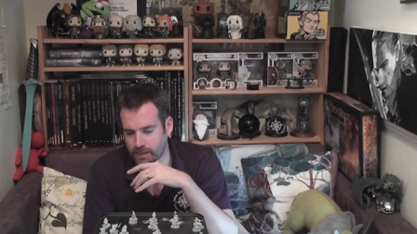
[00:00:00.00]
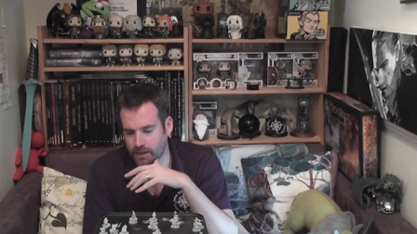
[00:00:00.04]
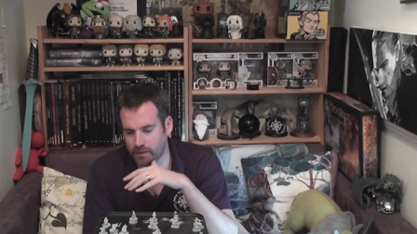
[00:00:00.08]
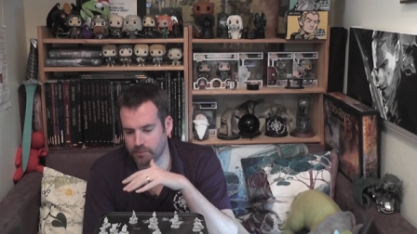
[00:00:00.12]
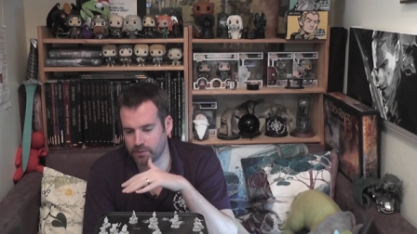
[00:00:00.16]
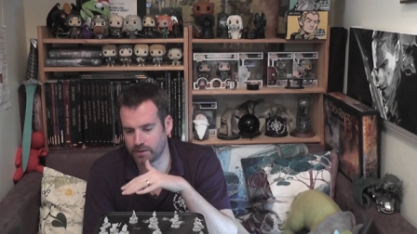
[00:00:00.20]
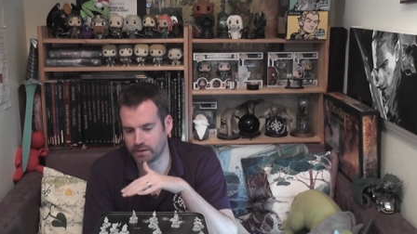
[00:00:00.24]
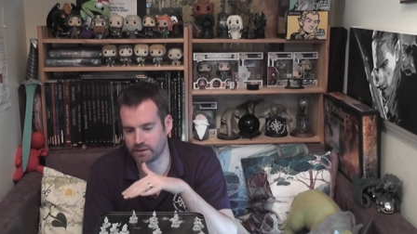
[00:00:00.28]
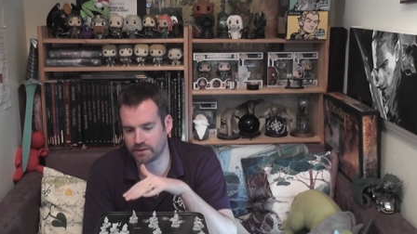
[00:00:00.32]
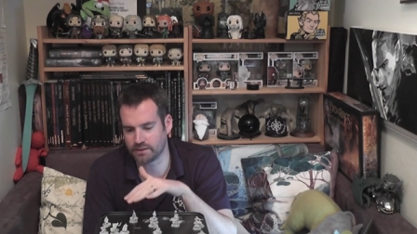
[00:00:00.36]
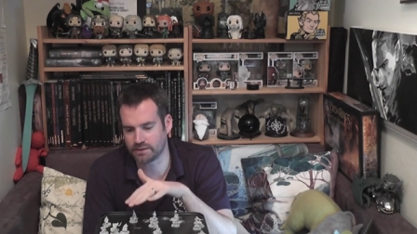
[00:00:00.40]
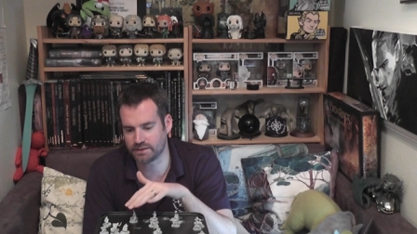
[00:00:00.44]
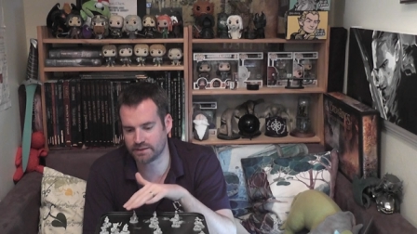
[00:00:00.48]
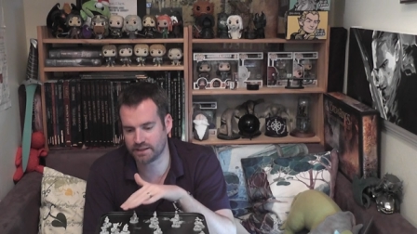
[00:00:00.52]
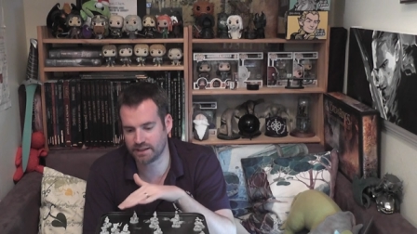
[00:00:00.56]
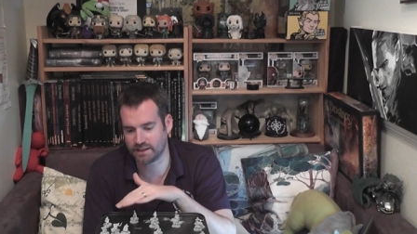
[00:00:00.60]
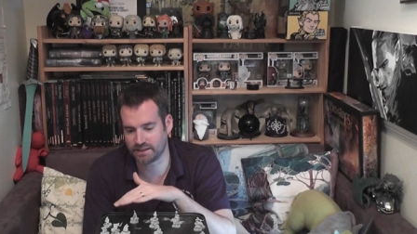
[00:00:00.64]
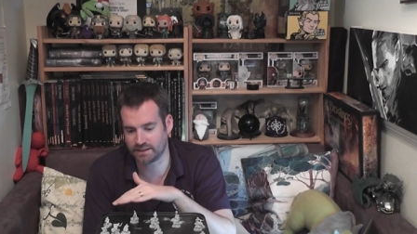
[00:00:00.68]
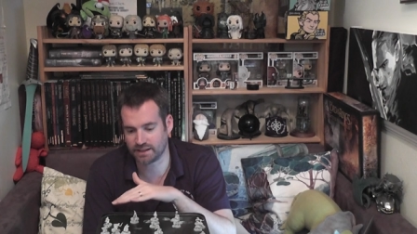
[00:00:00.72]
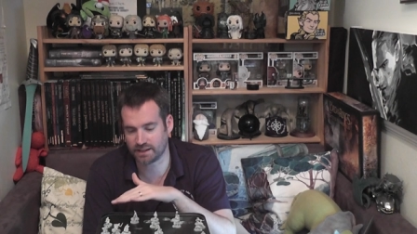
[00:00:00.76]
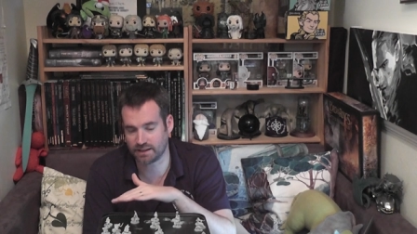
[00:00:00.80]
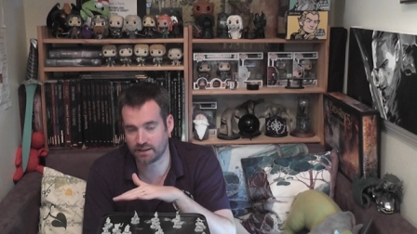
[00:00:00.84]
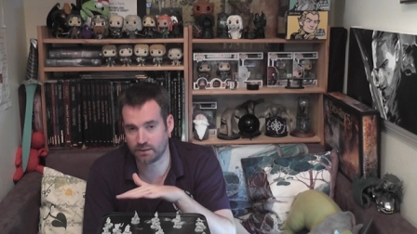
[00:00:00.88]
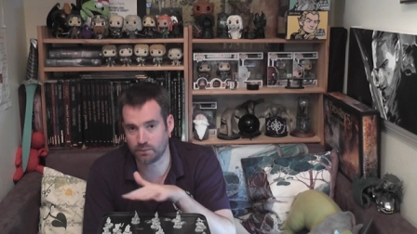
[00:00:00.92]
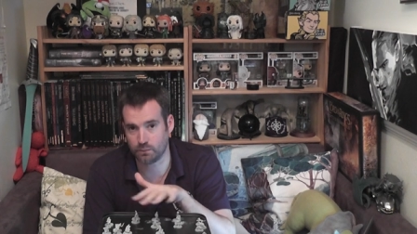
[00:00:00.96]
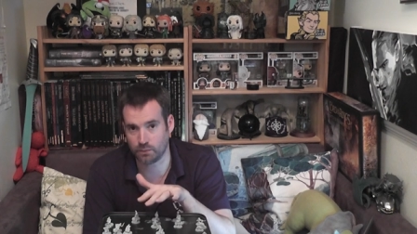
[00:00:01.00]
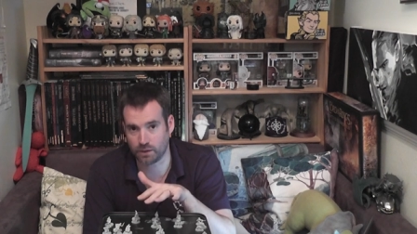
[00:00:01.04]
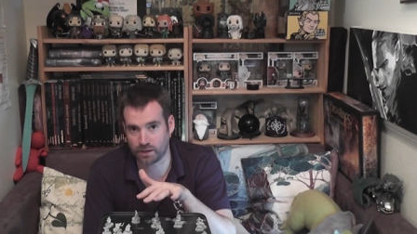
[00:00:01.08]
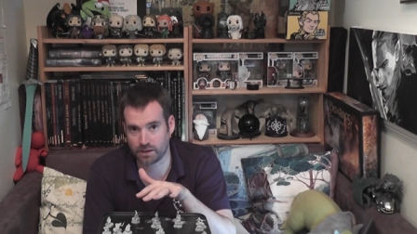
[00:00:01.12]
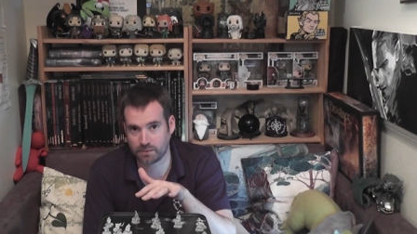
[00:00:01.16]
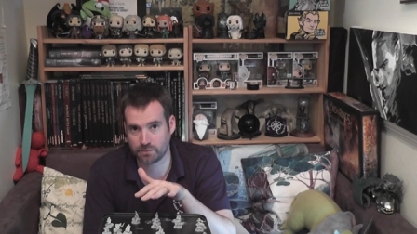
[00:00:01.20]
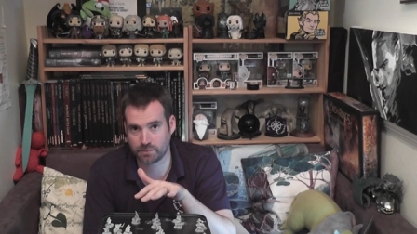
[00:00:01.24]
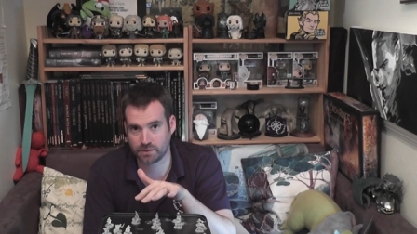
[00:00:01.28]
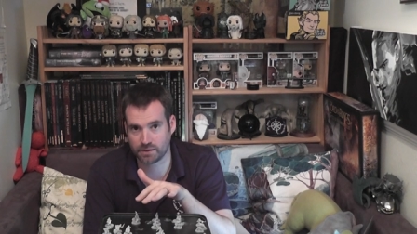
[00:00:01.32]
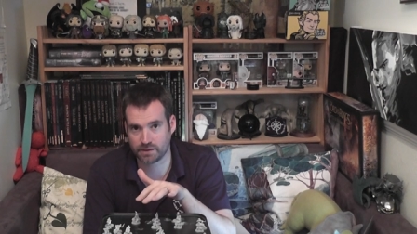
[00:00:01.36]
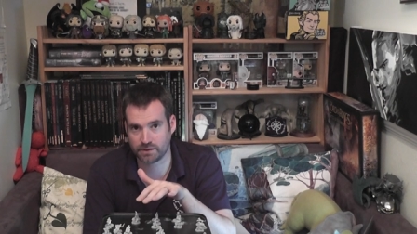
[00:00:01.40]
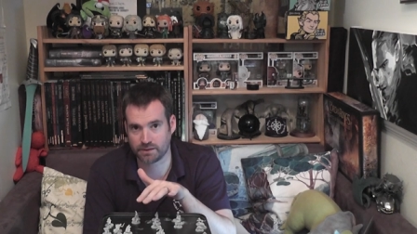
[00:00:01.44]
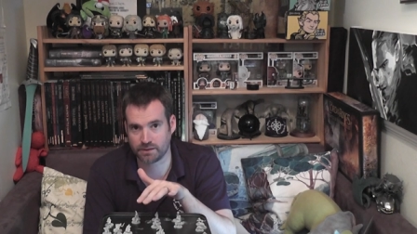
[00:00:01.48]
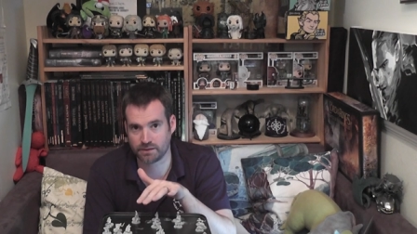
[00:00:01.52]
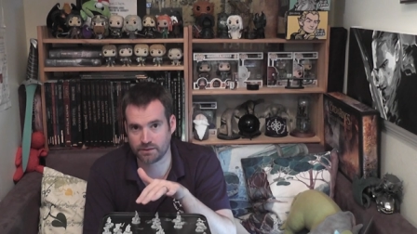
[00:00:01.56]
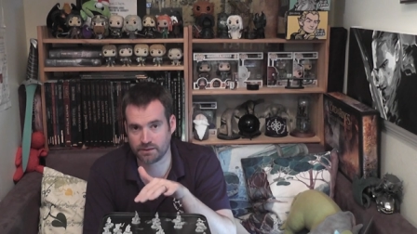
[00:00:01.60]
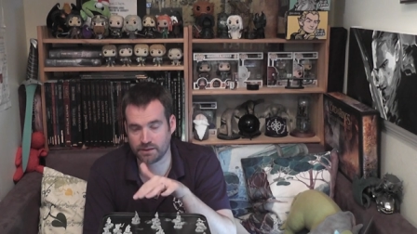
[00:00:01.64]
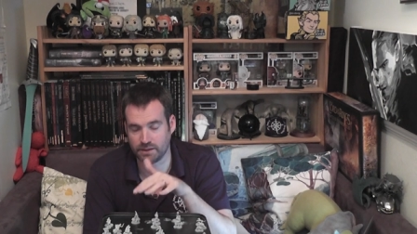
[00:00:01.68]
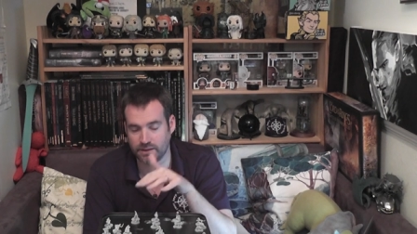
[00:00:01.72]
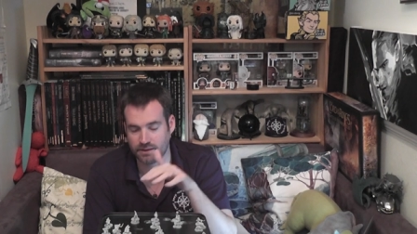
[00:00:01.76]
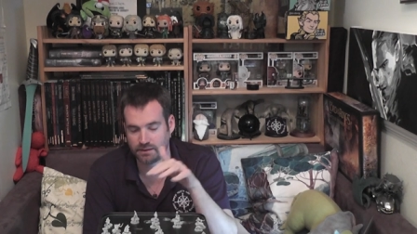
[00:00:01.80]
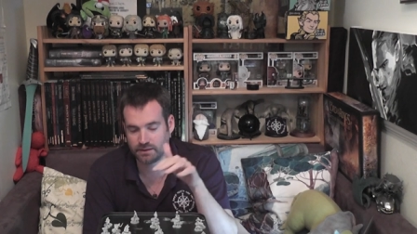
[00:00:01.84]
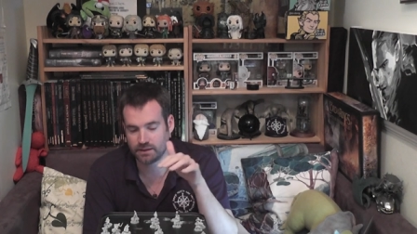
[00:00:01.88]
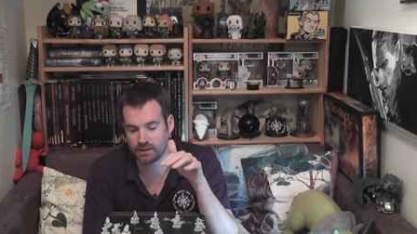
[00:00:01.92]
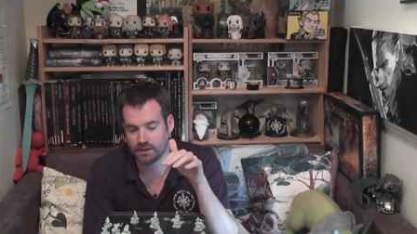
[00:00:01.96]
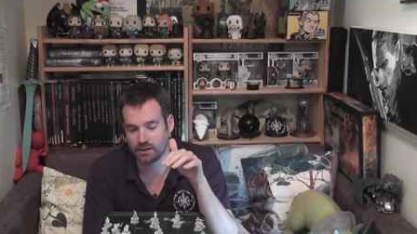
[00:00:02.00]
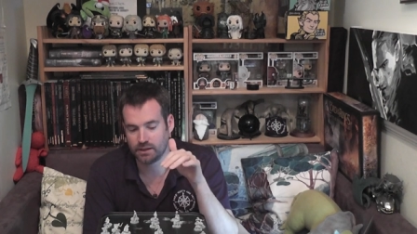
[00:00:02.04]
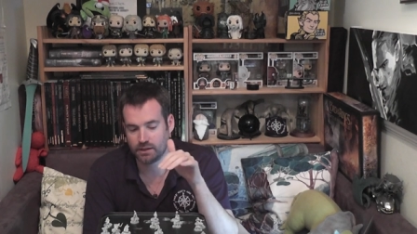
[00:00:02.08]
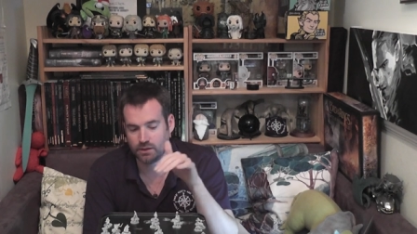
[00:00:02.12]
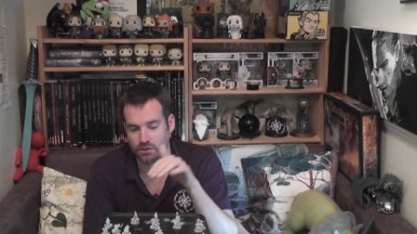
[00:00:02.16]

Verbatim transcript: um, I can't say exactly when I'm going to do these